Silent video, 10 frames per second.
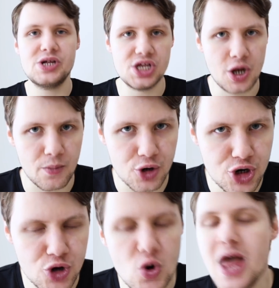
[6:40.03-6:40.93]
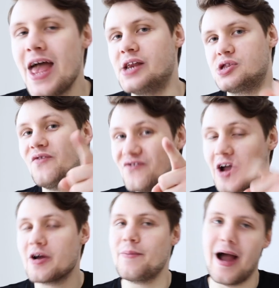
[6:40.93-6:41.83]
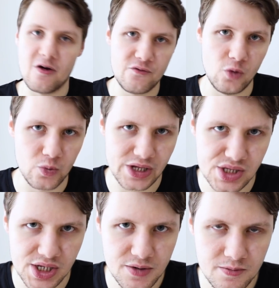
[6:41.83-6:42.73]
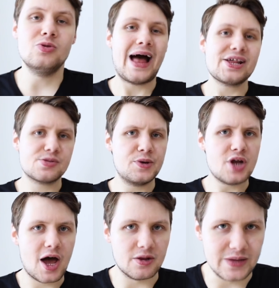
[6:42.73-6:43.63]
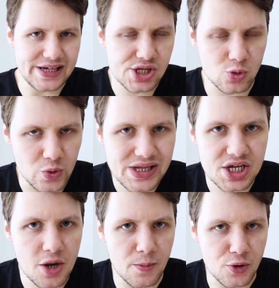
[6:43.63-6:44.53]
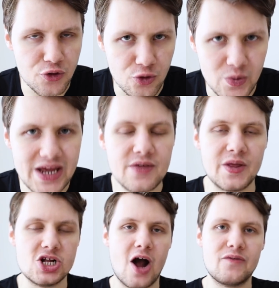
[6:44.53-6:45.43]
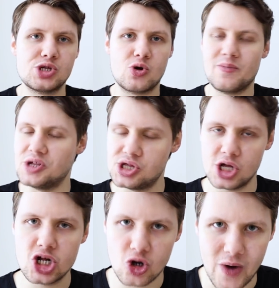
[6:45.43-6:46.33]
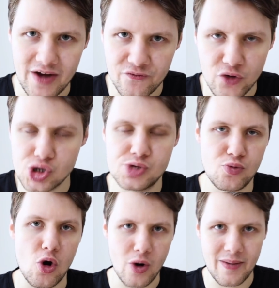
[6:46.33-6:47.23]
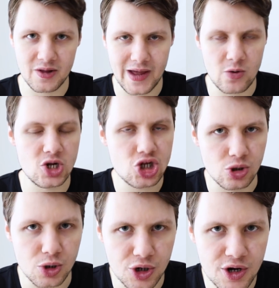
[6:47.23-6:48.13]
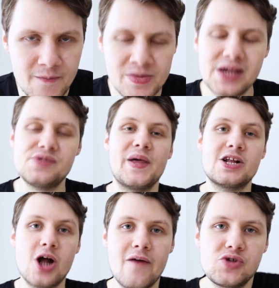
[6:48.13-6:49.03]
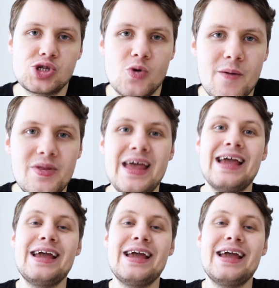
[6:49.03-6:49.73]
reason number two, and it's a very powerful reason. Last but not least, reason number three that JavaScript is such a great first programming language to learn is that JavaScript